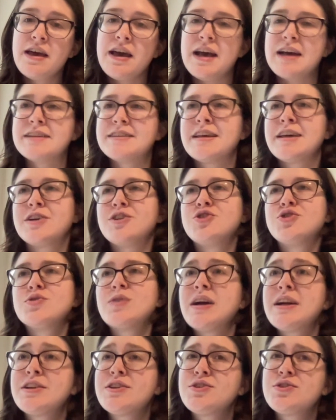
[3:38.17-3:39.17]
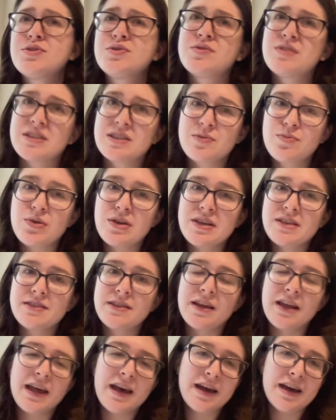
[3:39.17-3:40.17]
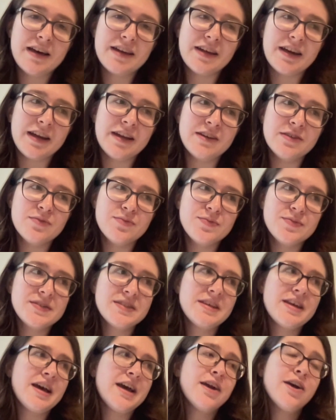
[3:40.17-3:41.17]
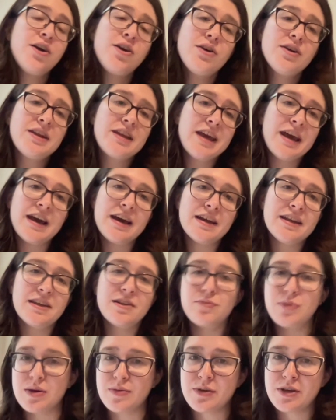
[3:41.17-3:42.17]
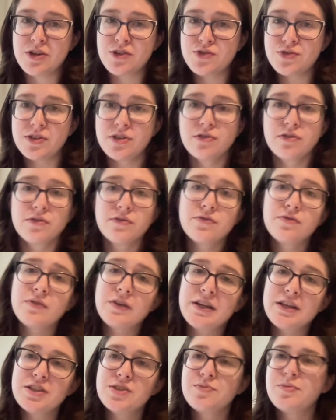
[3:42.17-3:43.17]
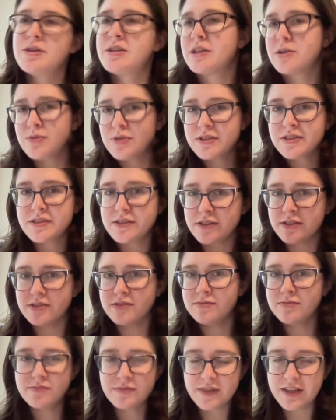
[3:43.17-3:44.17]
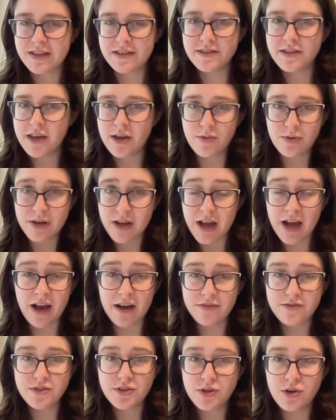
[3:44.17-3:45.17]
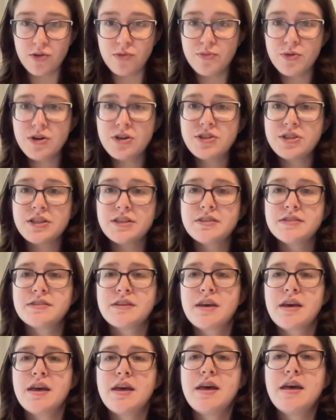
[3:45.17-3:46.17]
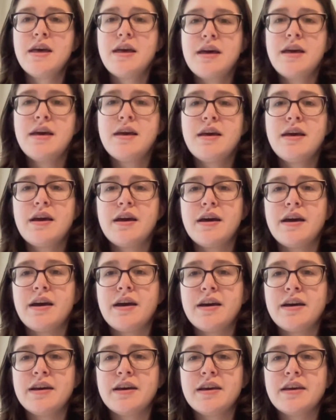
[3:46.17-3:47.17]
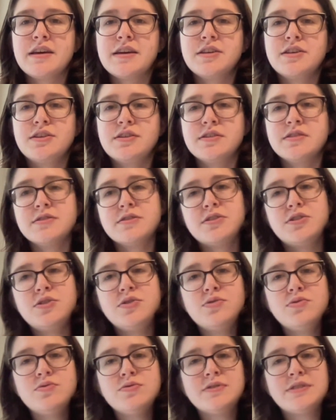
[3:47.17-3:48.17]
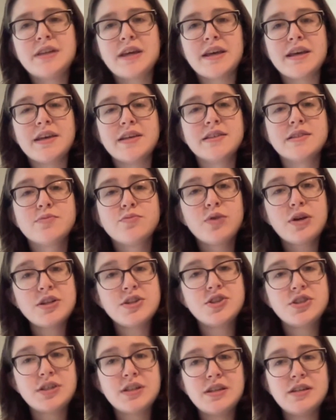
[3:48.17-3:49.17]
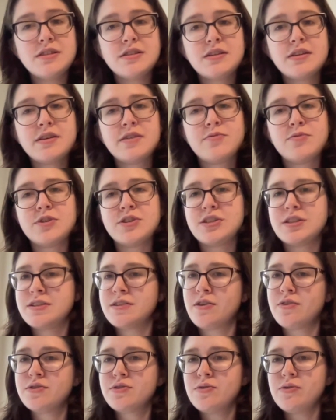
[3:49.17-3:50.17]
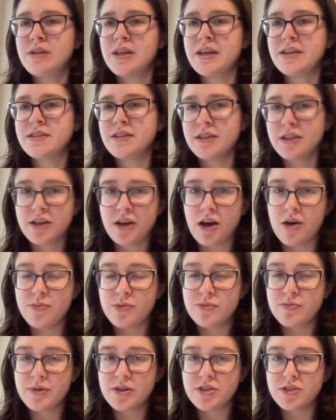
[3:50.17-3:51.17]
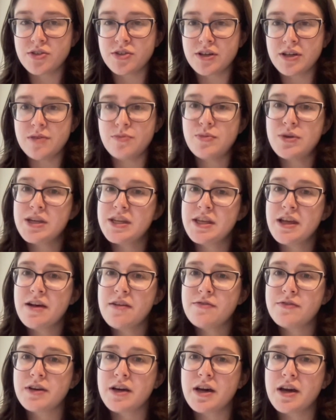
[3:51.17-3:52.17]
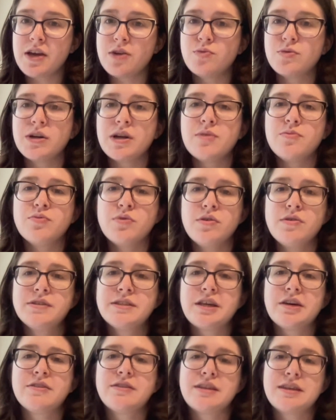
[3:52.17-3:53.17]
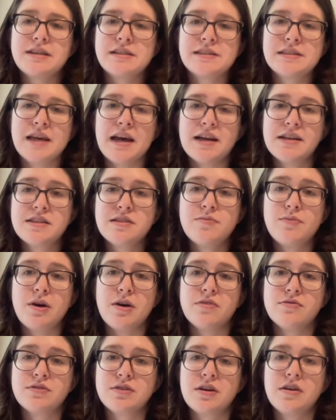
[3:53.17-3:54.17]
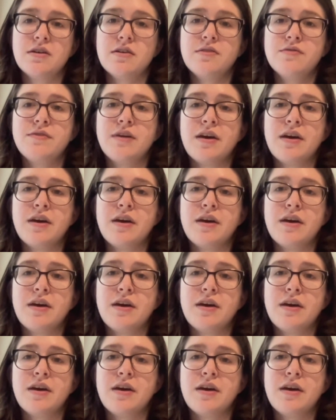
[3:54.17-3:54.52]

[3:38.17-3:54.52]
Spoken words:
as I had tried to choose recipes that had items I already had in my pantry or fridge, but there were still things I would have to go purchase. I used a spreadsheet, which is also linked in the complimentary PDF guide, where I broke down the exact amount of